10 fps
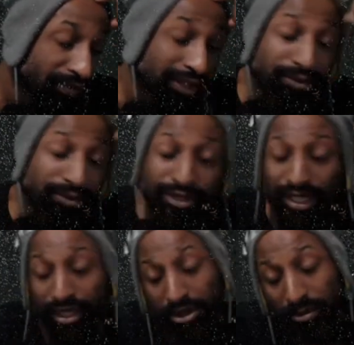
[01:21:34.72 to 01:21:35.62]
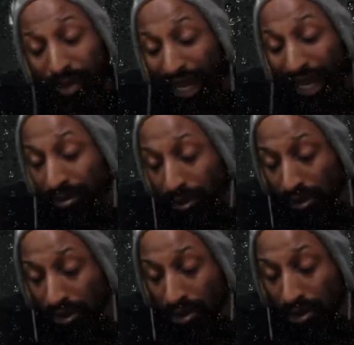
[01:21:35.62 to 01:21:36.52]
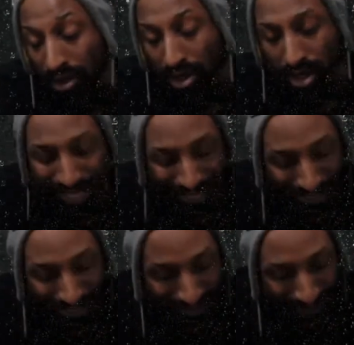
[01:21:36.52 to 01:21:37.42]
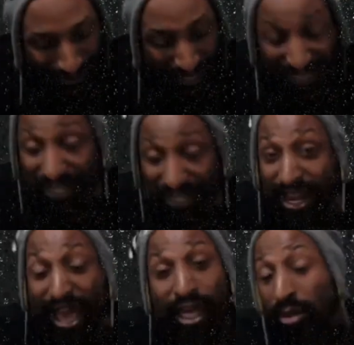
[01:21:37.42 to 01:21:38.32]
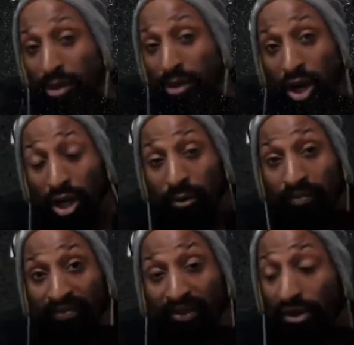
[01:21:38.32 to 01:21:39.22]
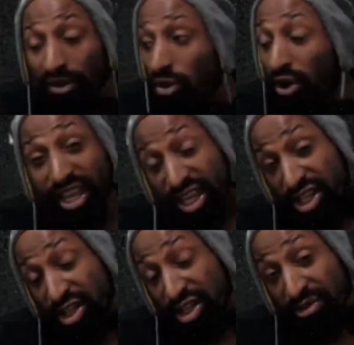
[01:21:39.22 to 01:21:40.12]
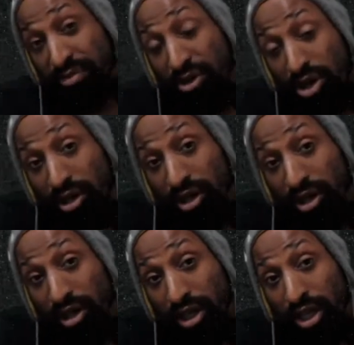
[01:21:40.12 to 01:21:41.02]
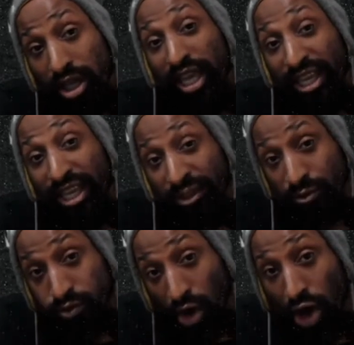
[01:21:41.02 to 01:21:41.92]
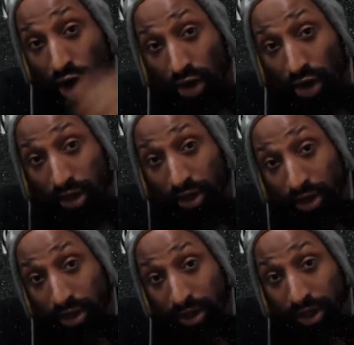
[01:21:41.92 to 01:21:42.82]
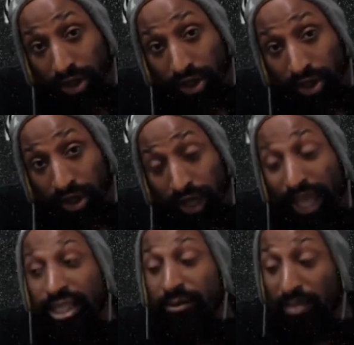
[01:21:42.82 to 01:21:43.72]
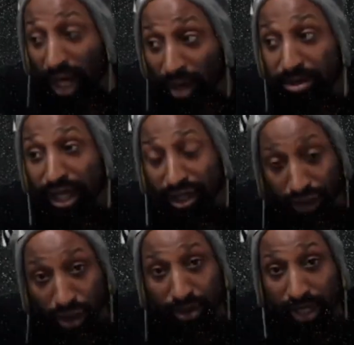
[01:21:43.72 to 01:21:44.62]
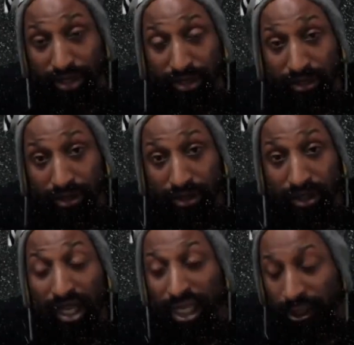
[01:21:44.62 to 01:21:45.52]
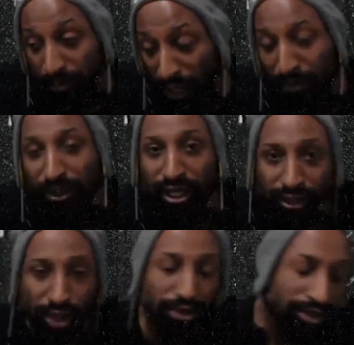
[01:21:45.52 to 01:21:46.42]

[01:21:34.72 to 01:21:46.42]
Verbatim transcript: Anyone telling you the Bible is an anatomy book or a history book is wrong. It's public notice. It's public notice.